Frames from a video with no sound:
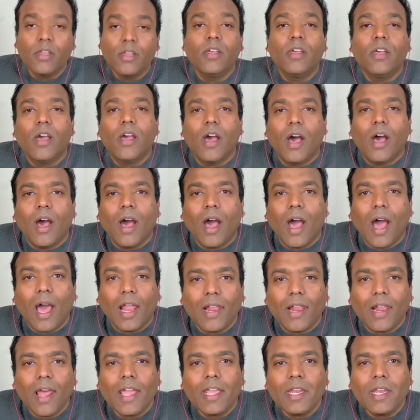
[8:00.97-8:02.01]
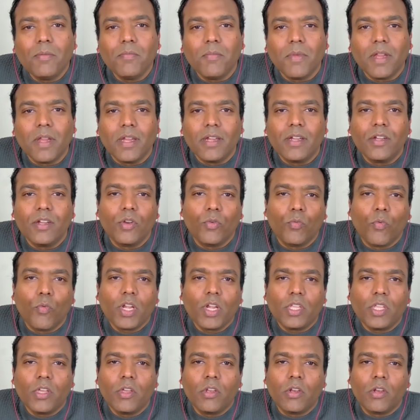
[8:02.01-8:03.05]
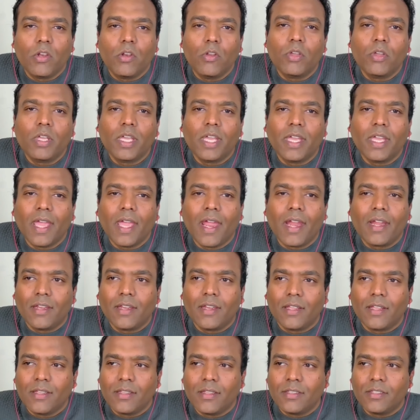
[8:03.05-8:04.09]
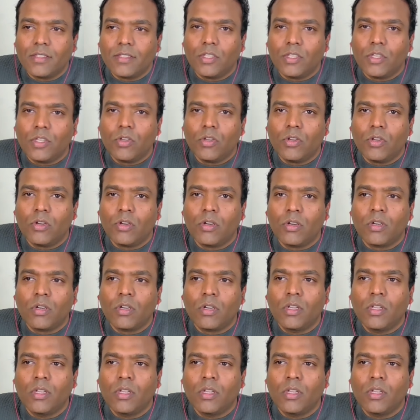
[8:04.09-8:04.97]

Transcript: alignment, what you're looking at is you're